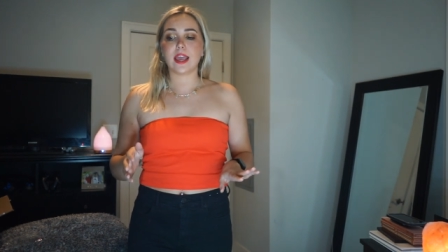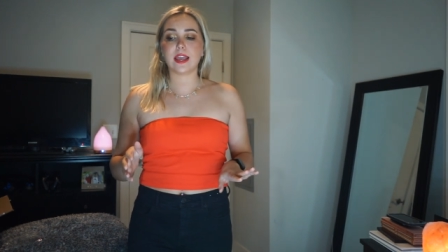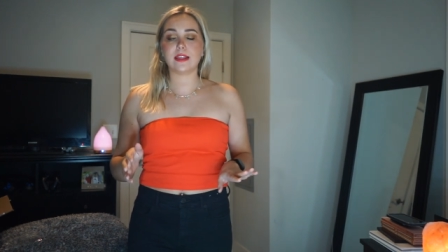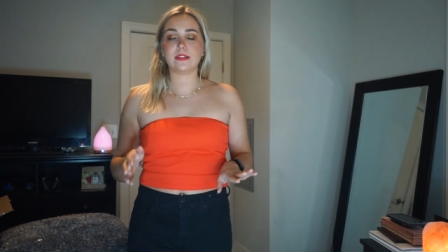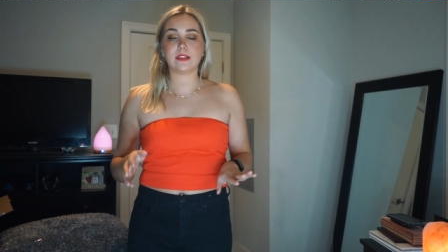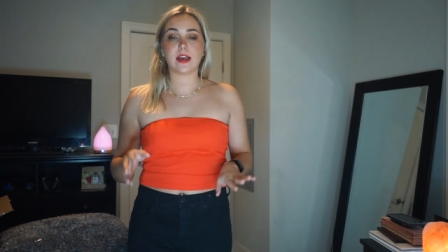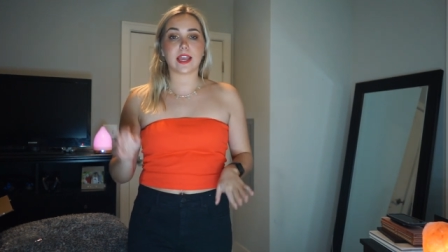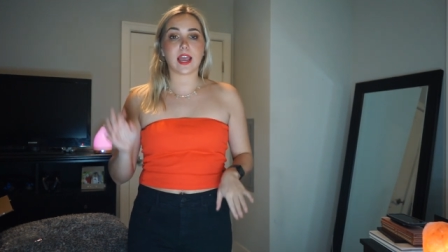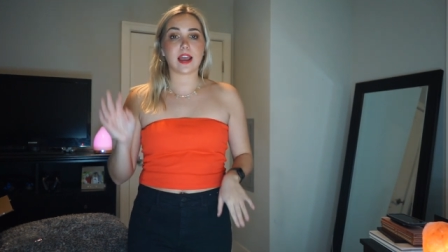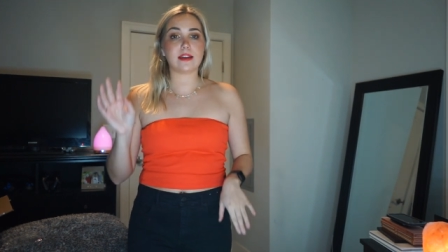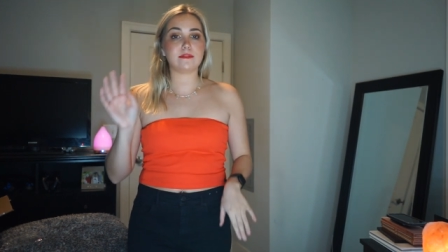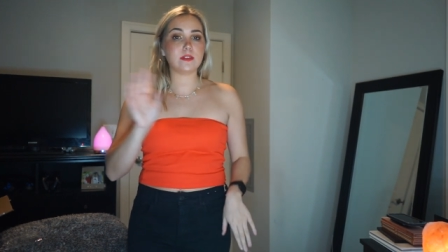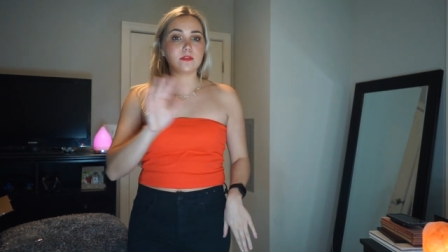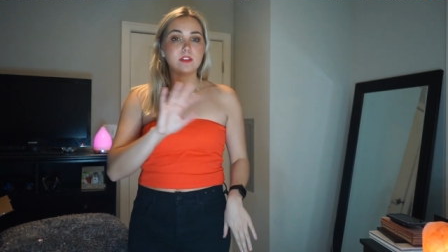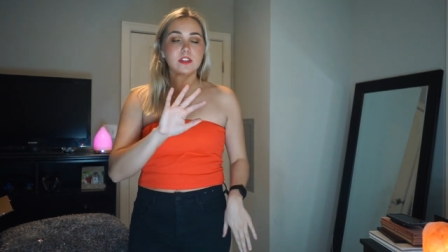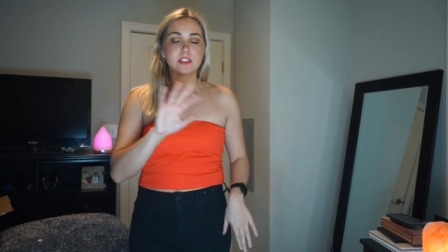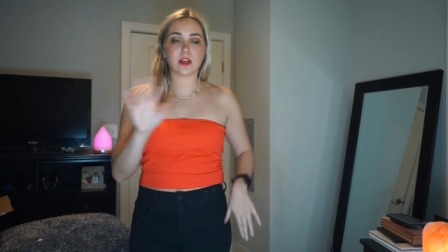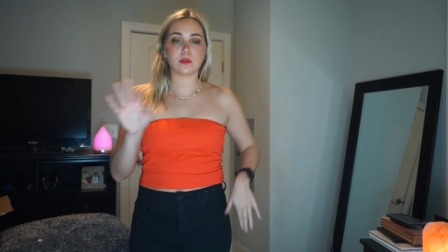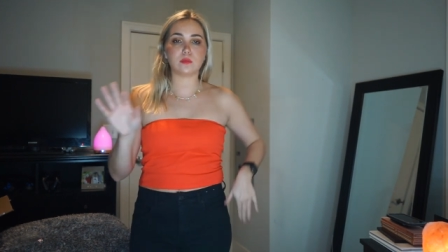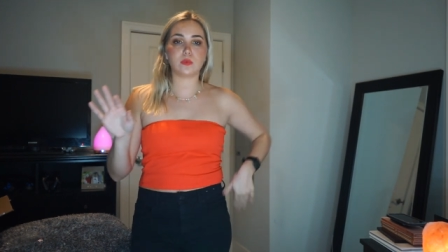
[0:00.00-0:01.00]
And like I've
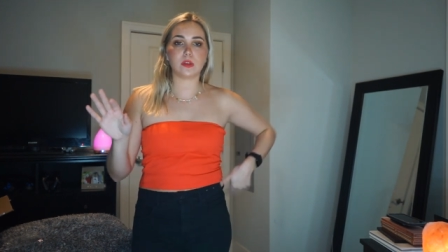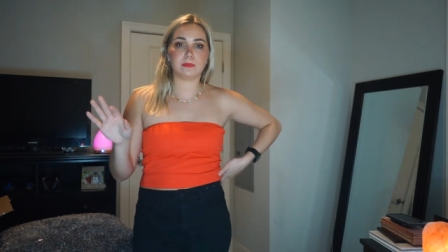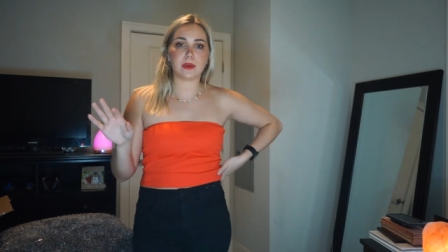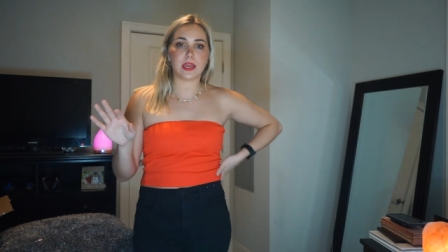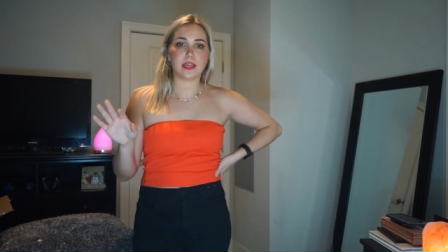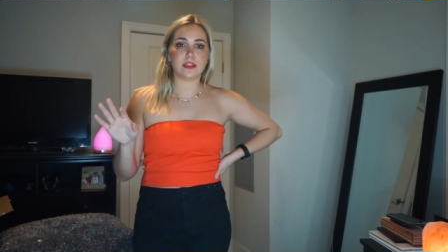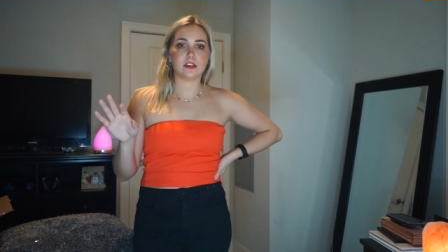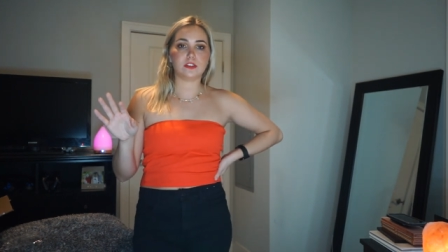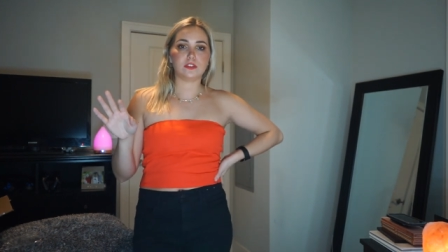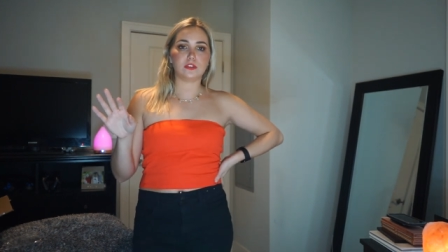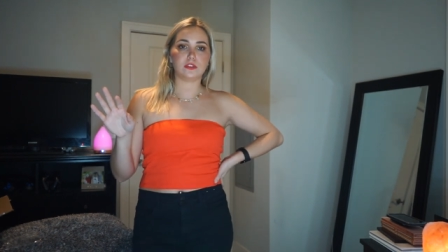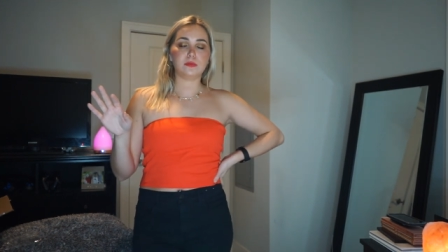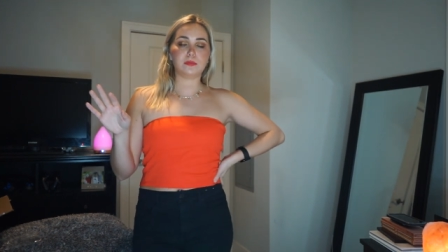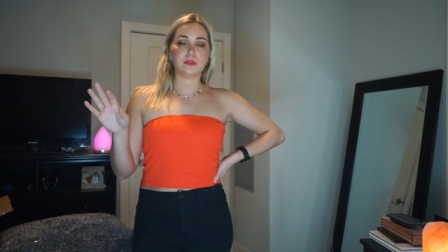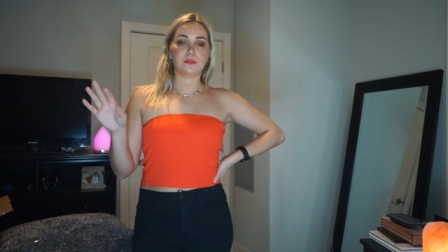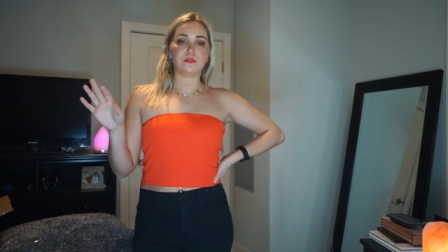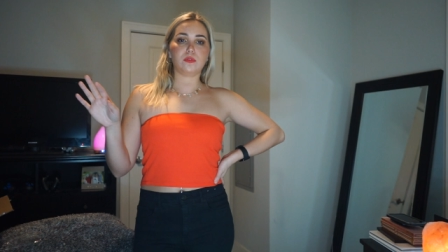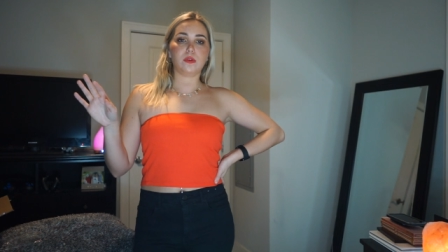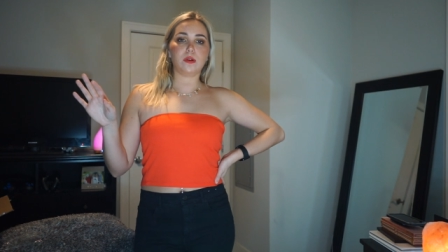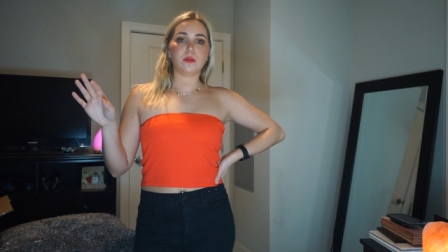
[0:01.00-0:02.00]
even done with bathing suits
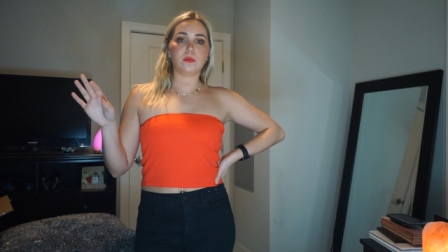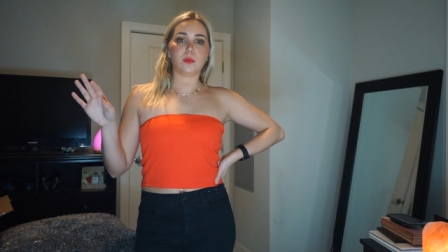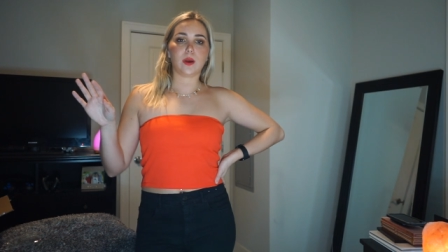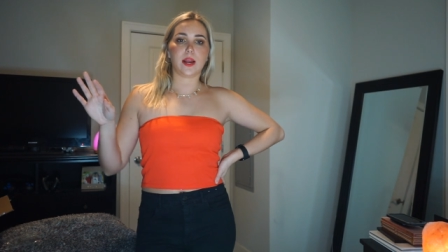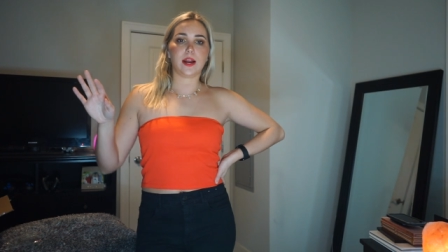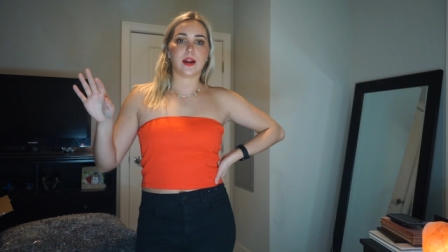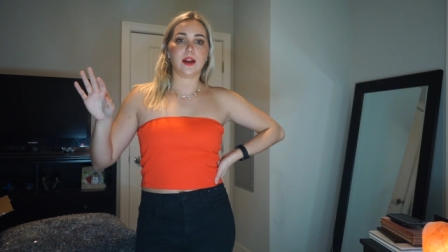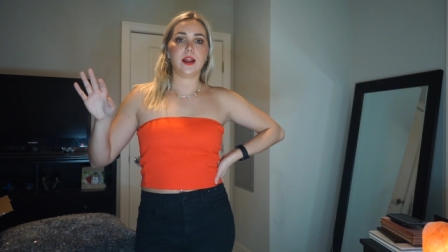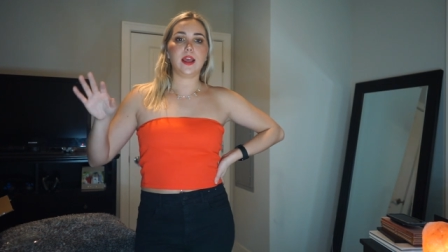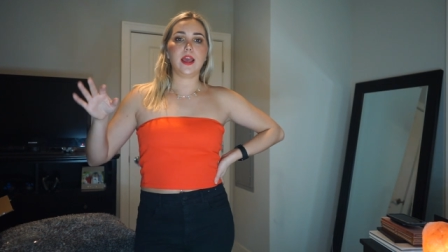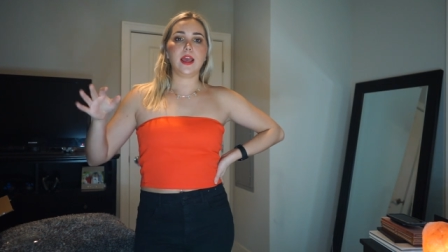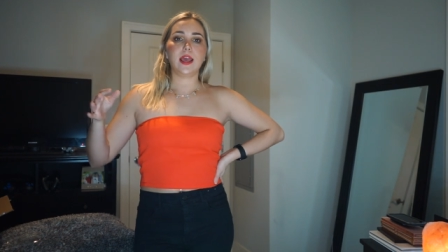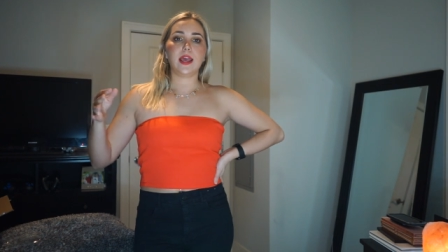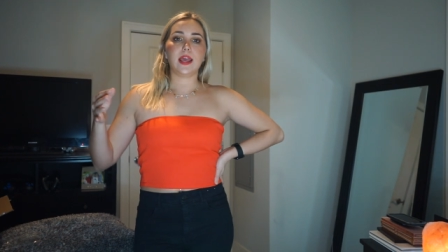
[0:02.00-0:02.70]
before where